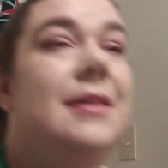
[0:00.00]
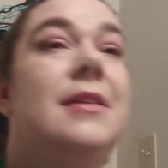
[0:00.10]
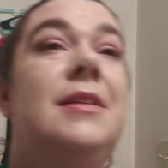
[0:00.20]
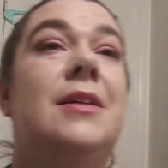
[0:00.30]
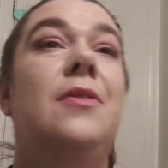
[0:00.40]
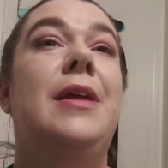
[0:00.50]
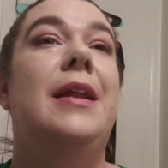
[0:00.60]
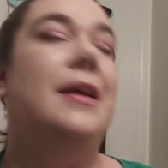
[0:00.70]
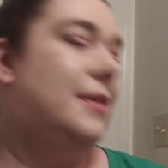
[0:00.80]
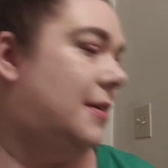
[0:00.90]
So did
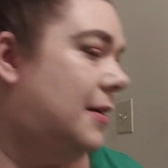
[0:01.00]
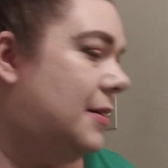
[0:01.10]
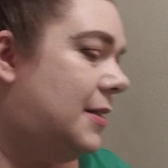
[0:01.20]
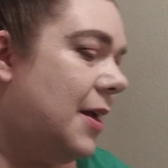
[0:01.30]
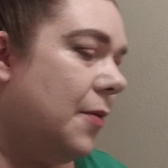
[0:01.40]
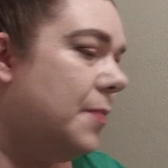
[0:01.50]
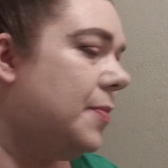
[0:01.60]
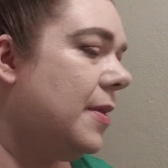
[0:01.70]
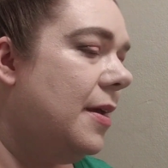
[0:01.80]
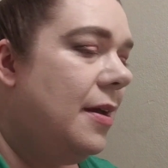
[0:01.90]
it. So,
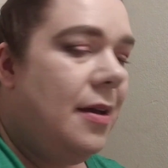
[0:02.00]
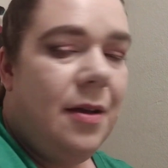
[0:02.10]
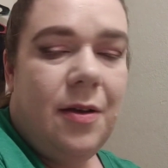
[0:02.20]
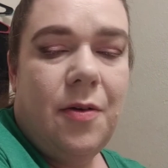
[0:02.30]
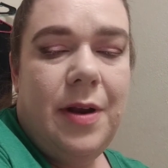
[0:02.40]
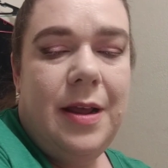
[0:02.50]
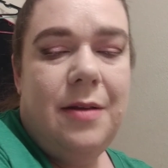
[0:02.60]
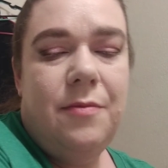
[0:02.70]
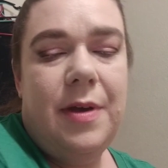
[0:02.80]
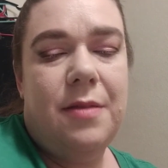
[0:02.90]
going
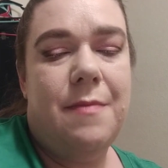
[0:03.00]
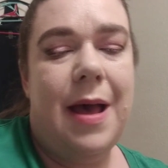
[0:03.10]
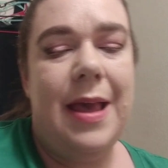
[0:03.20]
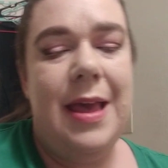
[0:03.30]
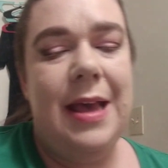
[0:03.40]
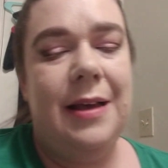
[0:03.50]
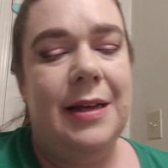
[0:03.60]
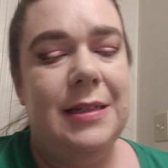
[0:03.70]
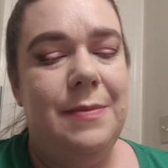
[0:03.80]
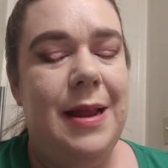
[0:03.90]
in with my IT
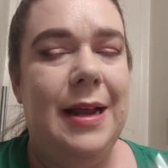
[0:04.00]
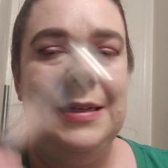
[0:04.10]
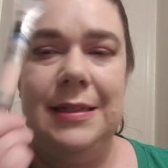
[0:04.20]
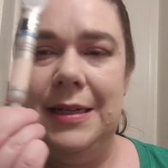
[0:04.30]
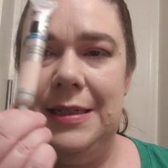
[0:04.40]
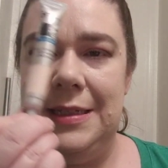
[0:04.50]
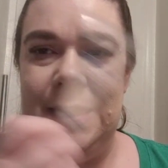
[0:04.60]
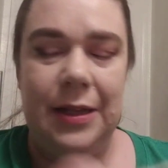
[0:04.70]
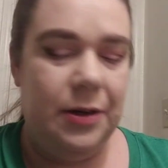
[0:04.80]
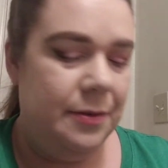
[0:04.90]
Cosmetics
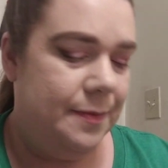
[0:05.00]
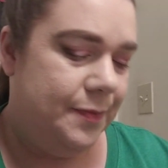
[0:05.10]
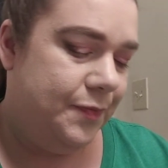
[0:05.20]
concealer.